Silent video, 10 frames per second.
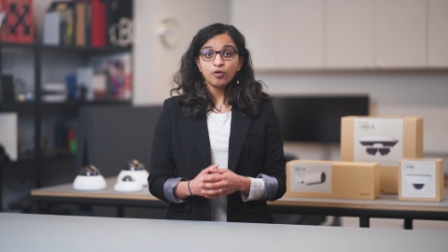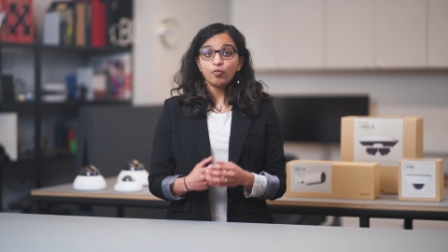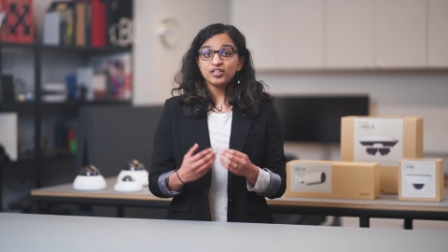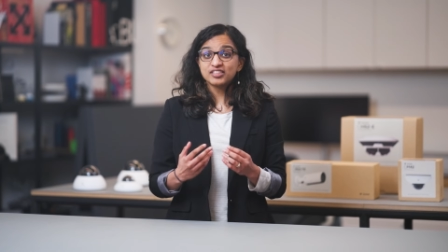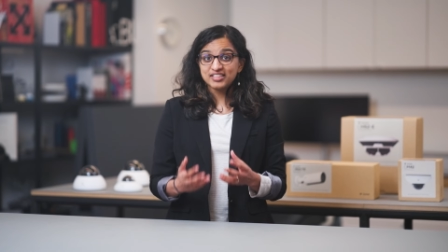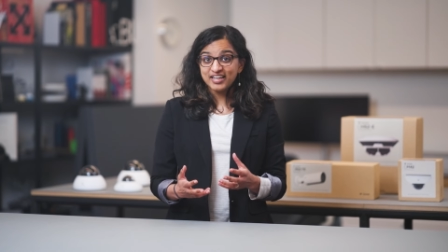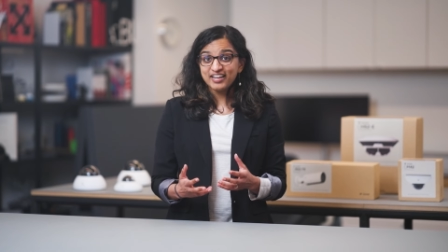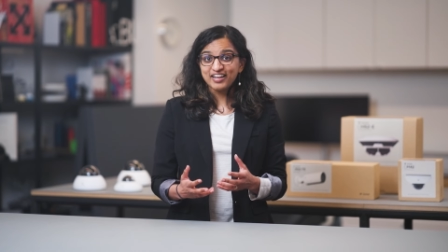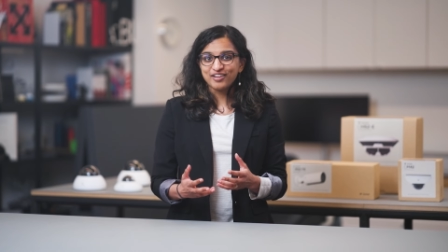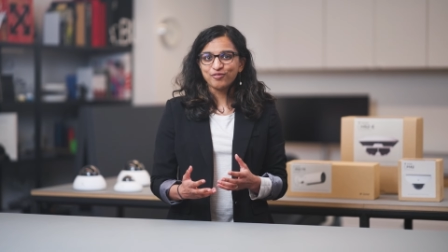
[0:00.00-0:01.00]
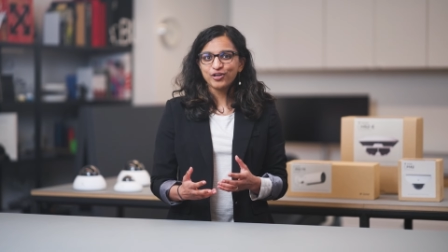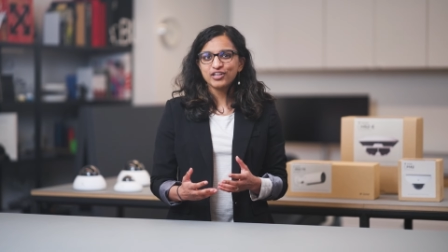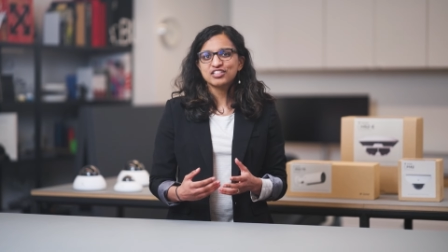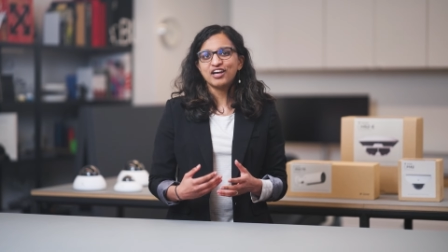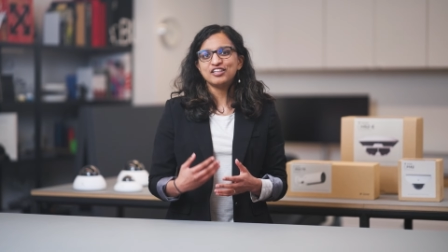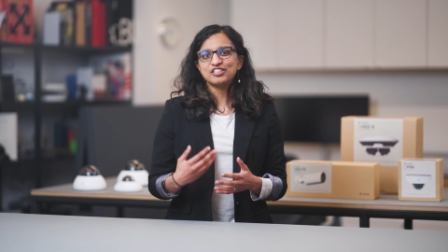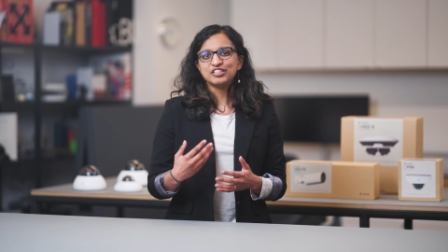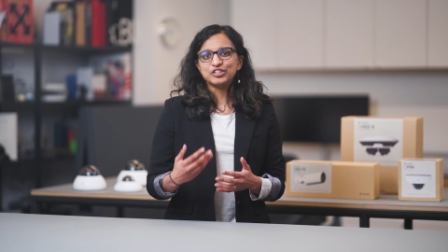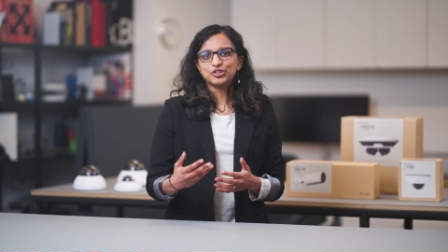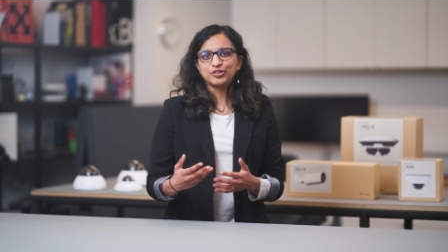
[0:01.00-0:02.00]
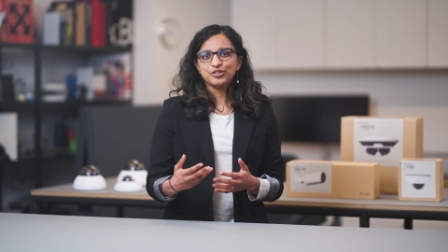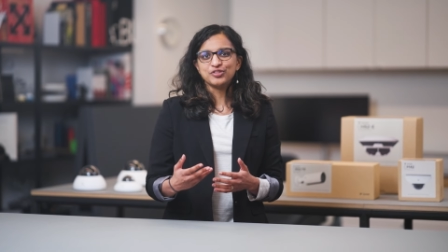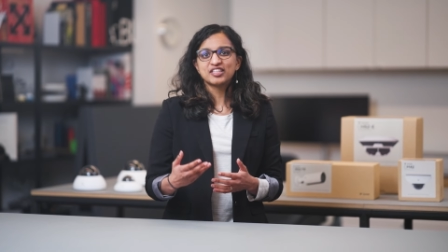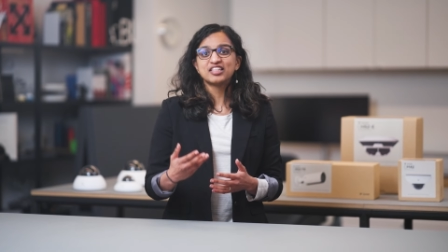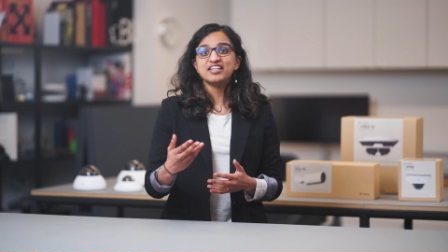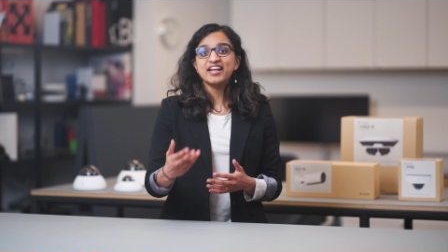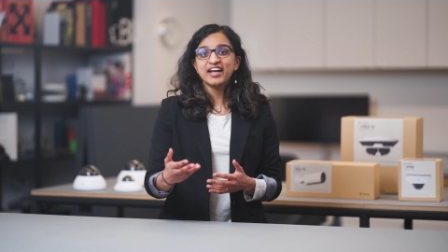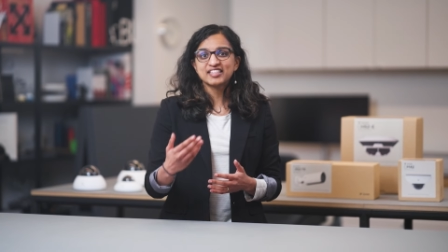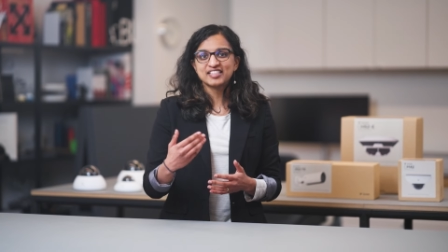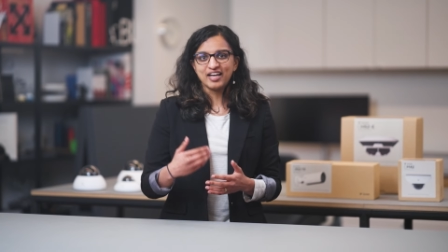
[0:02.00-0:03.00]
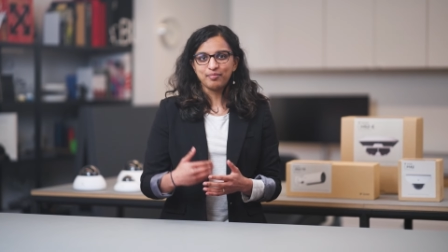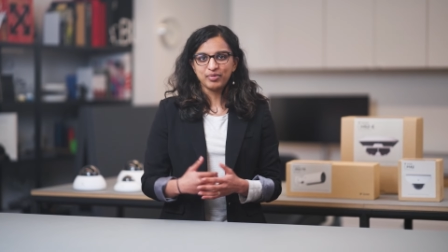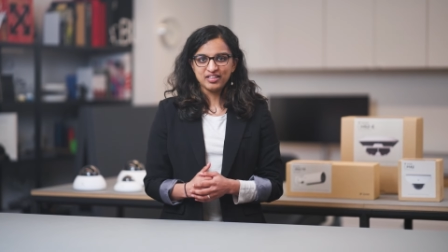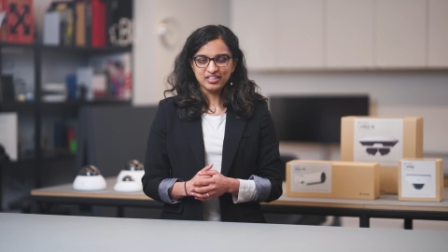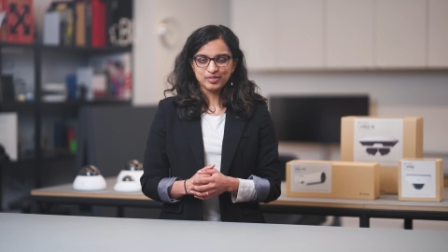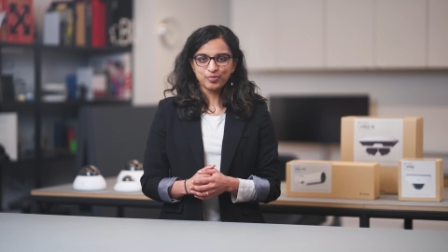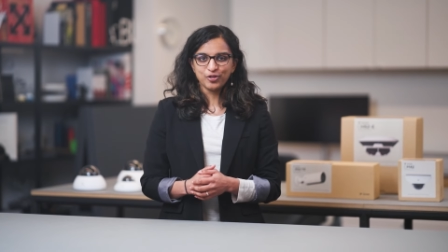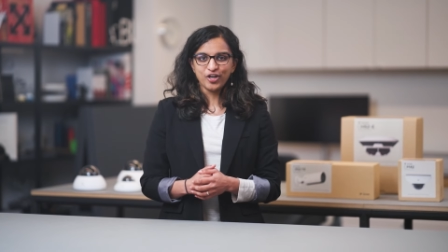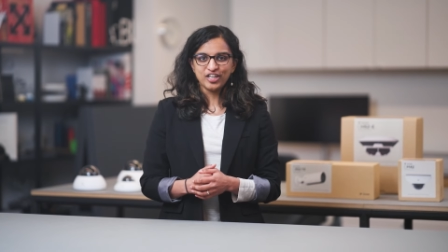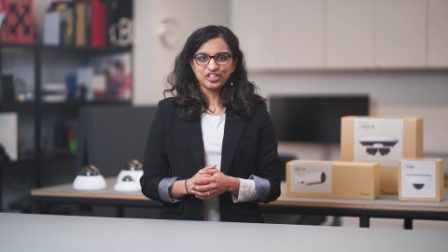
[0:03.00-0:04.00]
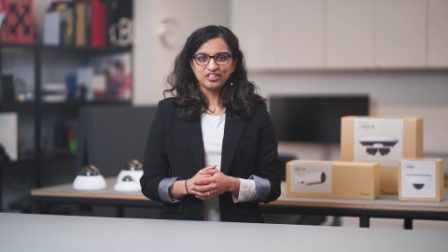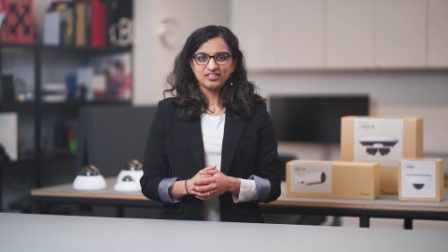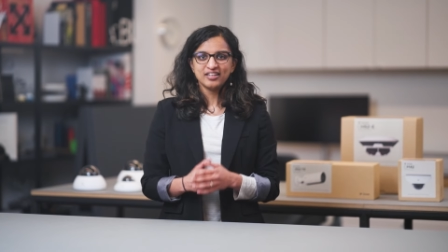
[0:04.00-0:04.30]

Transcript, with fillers: Well, today we're excited to introduce the next step in this progression